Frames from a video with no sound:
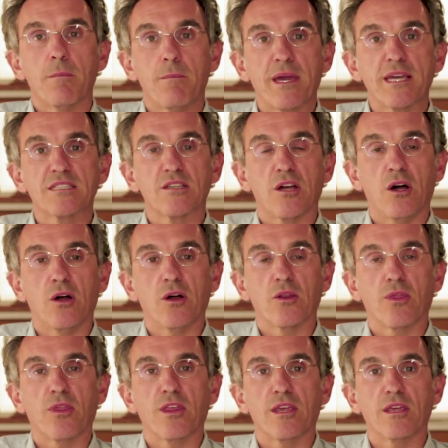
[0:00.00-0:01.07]
based
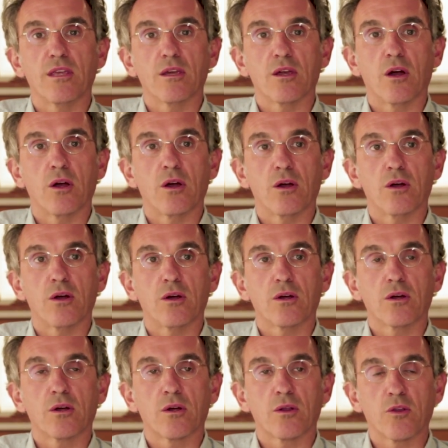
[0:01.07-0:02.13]
on the
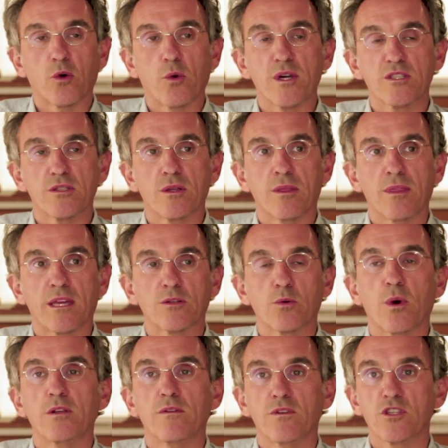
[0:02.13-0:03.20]
question that
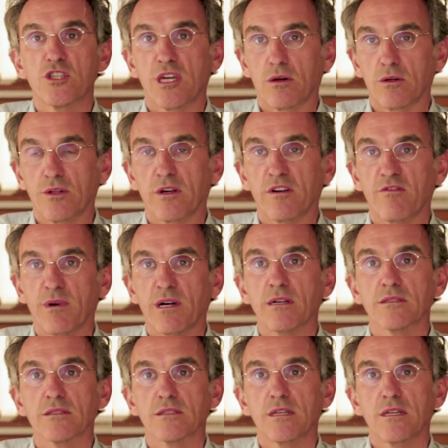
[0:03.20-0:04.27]
one of the shareholders of
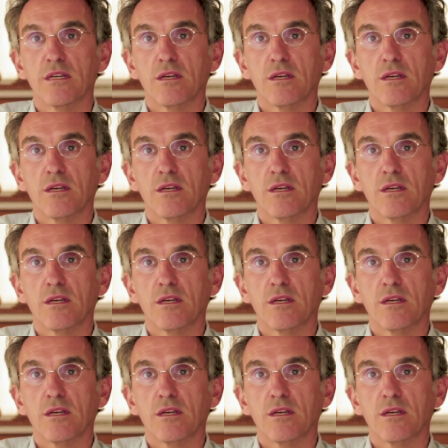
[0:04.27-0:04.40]
Mars